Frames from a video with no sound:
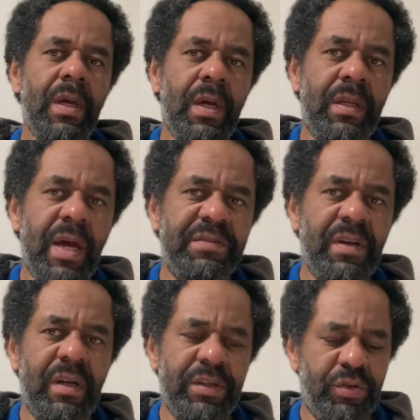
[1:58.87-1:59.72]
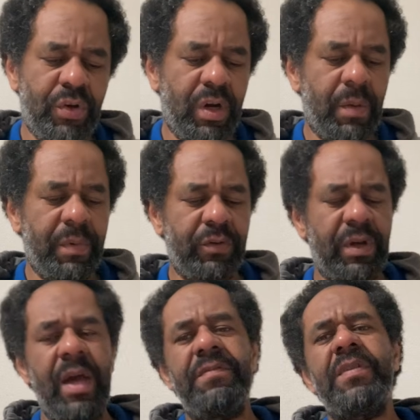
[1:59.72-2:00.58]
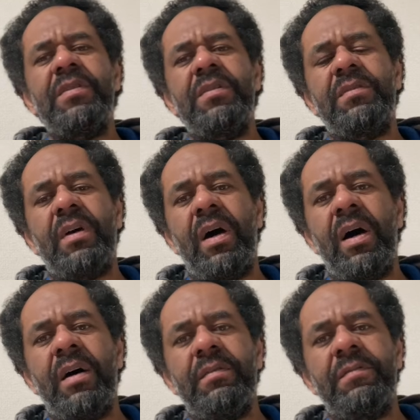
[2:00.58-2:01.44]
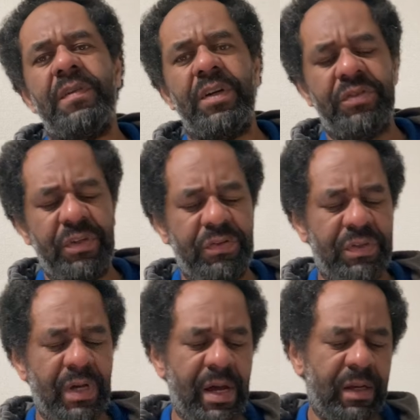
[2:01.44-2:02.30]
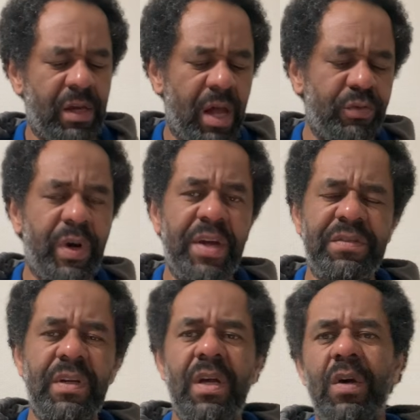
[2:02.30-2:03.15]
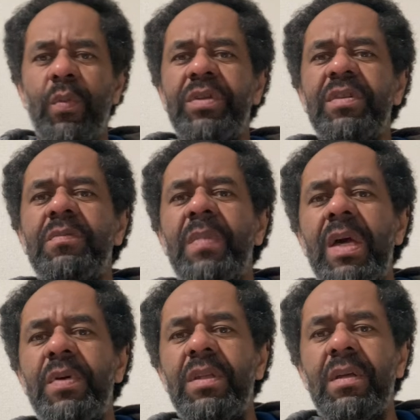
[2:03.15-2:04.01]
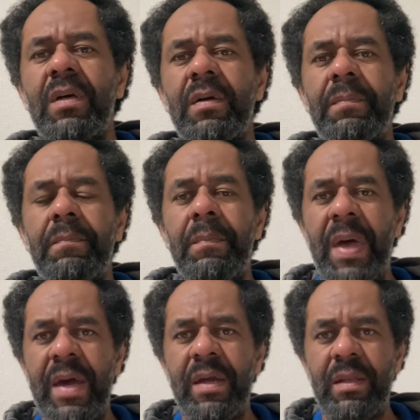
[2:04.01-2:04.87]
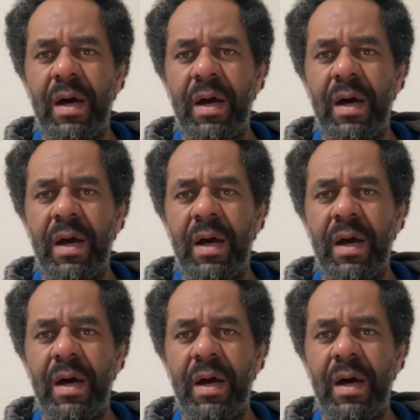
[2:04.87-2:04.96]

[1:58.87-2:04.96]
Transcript: And next, I'd like to talk about emphasis versus contrast, which is maybe the main